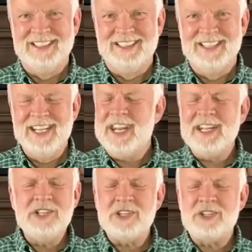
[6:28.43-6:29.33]
He
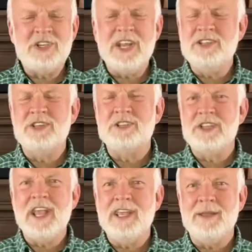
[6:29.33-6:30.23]
didn't just change his
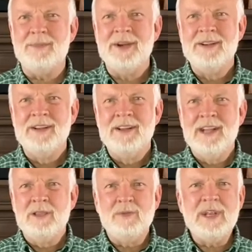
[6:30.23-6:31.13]
name.
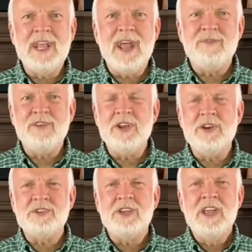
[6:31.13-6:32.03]
In three and a half
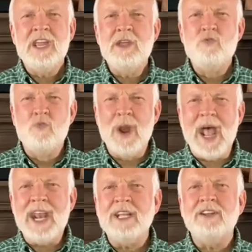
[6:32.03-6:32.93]
years, he
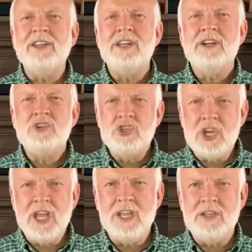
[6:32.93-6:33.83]
radically
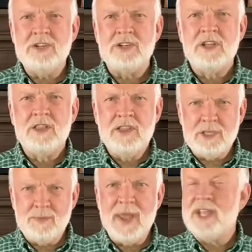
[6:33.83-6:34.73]
changed
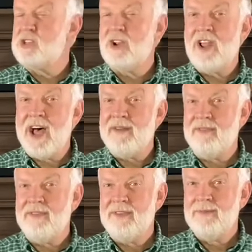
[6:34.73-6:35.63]
this man's
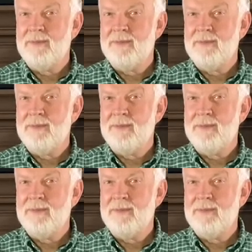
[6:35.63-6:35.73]
life.